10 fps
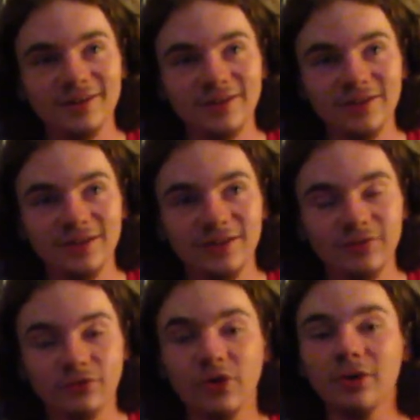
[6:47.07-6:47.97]
The, the
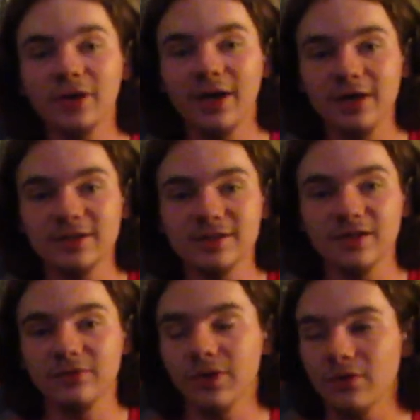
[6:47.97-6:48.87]
fault line and
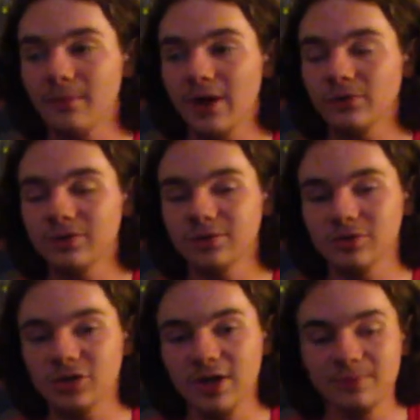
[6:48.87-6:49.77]
stuff, how the mountains are
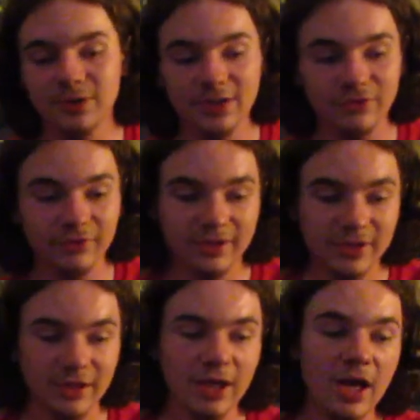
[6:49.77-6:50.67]
shaped
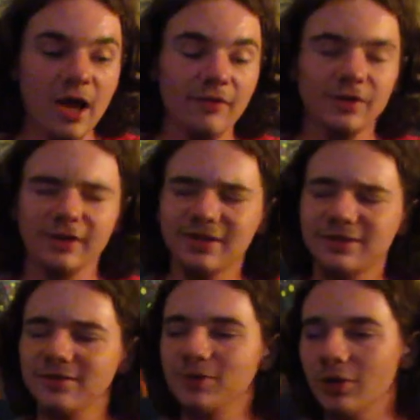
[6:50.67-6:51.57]
differently. I feel like that's
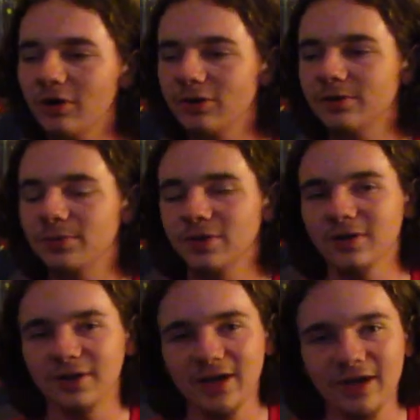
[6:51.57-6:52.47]
gonna be hard to put
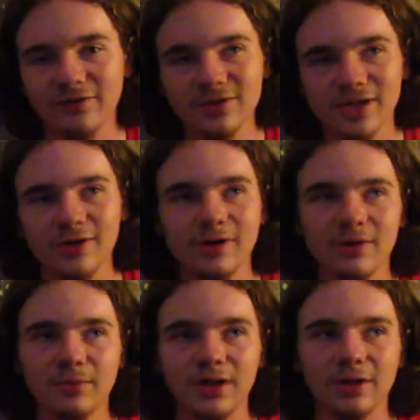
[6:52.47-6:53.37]
on a canvas. I know how
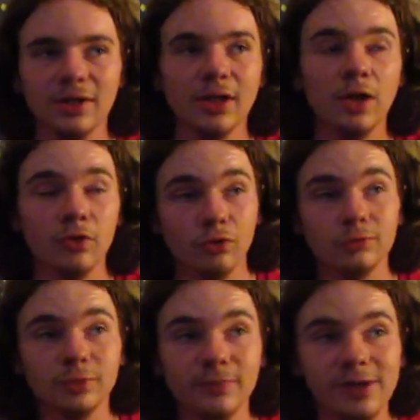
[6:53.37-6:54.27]
to make
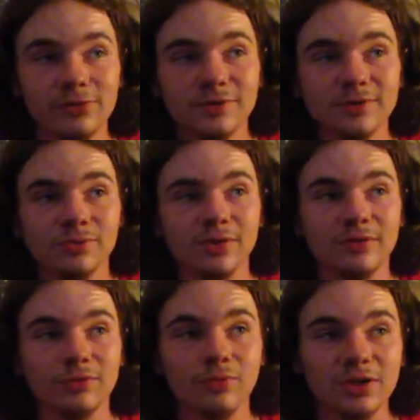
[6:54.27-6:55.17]
normal mountains with
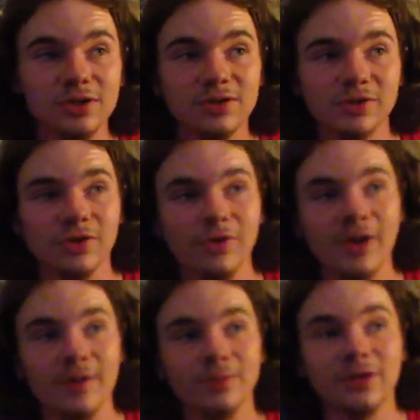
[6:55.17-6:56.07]
the ridges and all
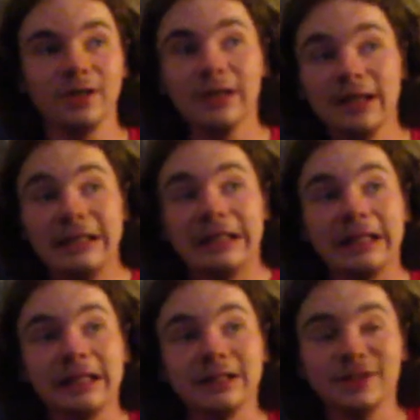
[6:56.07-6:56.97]
that, but
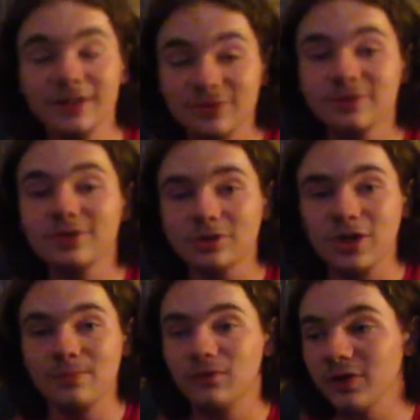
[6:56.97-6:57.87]
these ones are
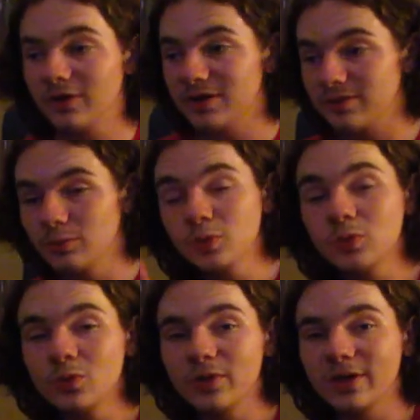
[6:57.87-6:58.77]
shaped very
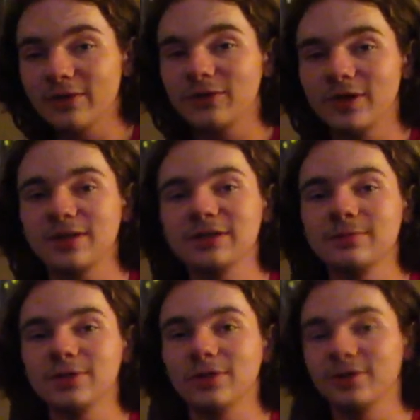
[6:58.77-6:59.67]
smooth, and I feel like it's
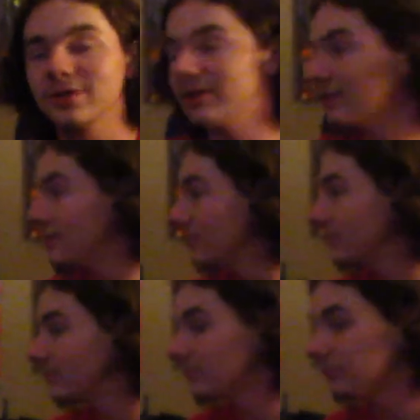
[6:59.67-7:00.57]
gonna be hard to
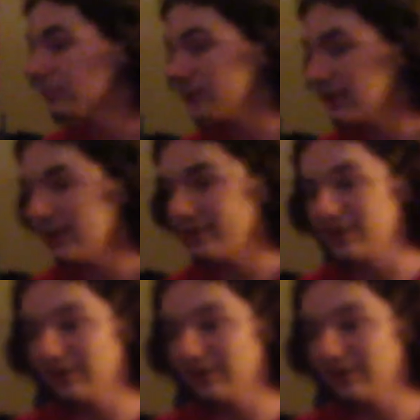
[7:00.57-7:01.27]
put that on a